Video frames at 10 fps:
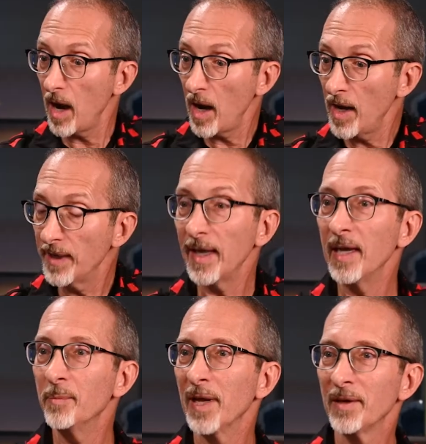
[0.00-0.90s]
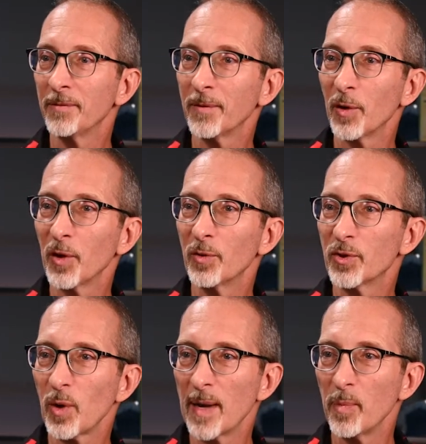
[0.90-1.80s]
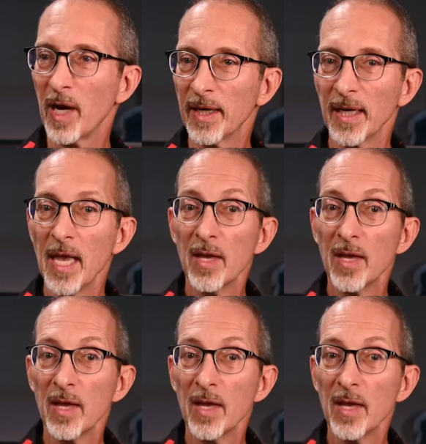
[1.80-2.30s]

on a Manfrotto tripod.